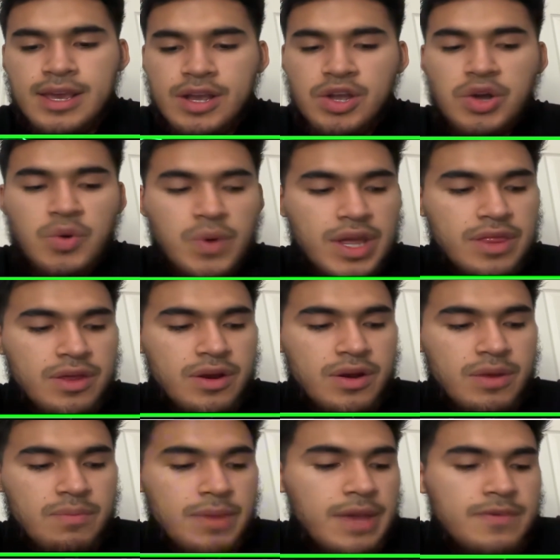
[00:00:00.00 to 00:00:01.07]
go in there
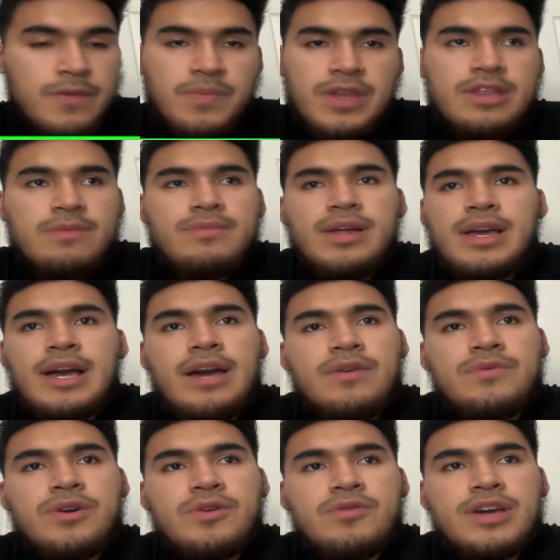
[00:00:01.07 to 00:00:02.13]
and maybe beat them like I
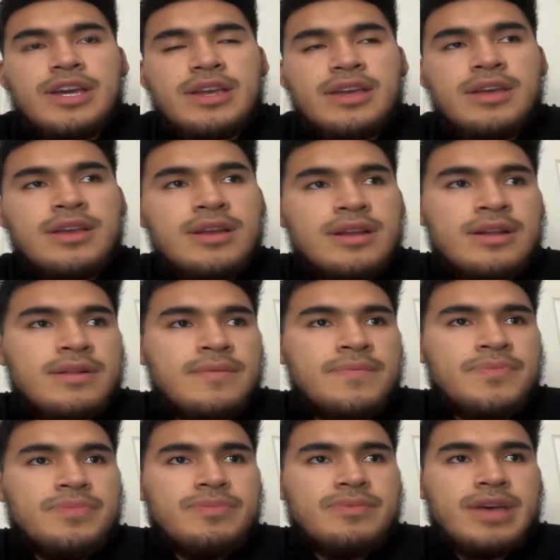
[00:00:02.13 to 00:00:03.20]
don't know like
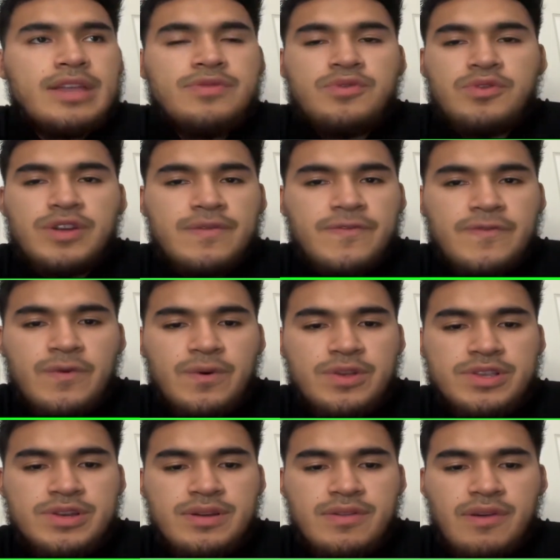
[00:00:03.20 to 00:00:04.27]
like 34
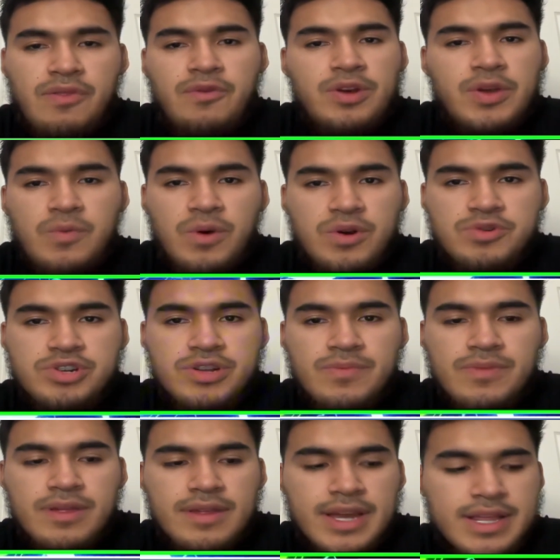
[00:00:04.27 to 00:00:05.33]
to, to 31 or
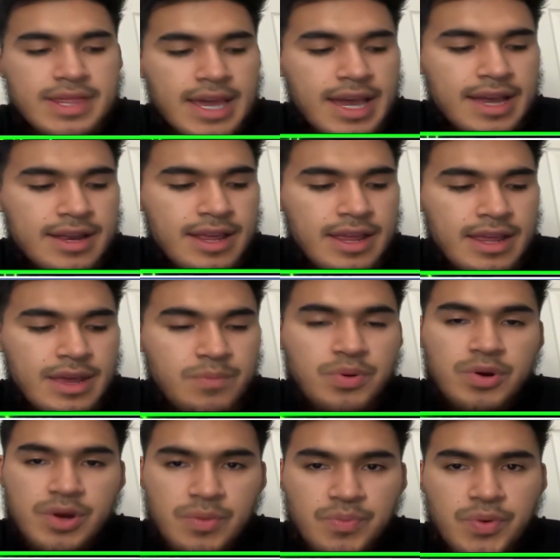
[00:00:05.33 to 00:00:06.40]
something like that and, and
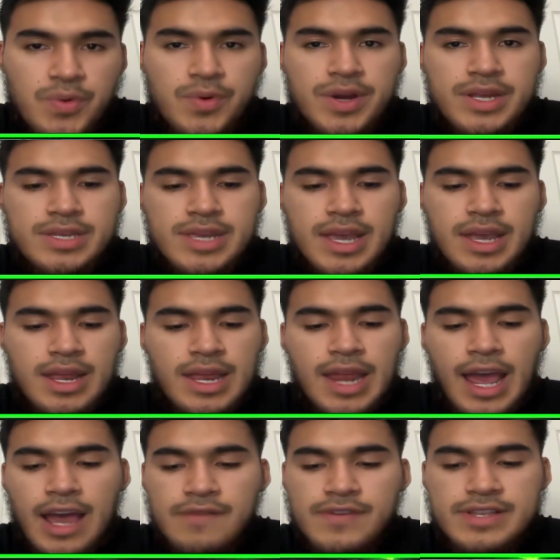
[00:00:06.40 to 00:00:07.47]
put a point and, and
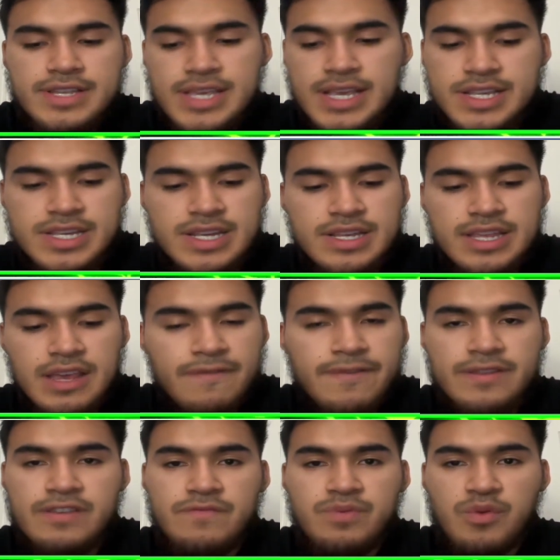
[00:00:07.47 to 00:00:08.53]
have a decent
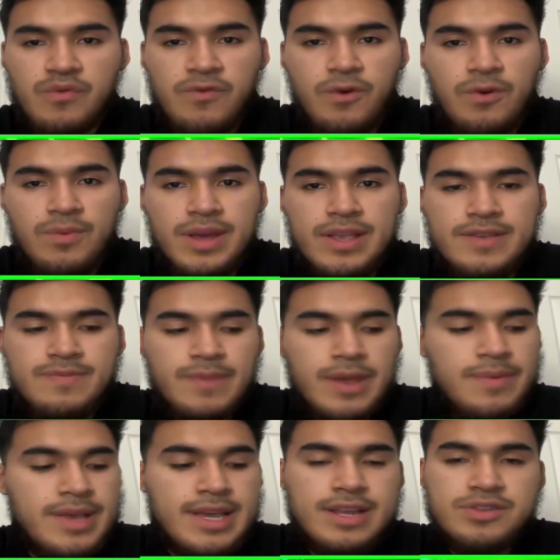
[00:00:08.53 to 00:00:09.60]
defensive performance, maybe get a